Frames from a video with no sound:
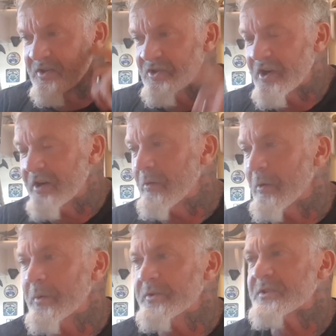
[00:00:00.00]
in
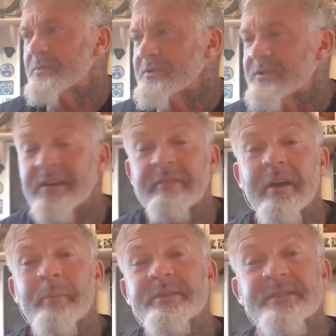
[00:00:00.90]
general and just wants to
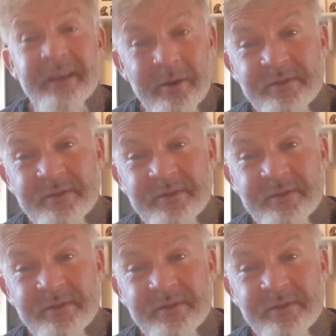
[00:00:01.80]
develop a skill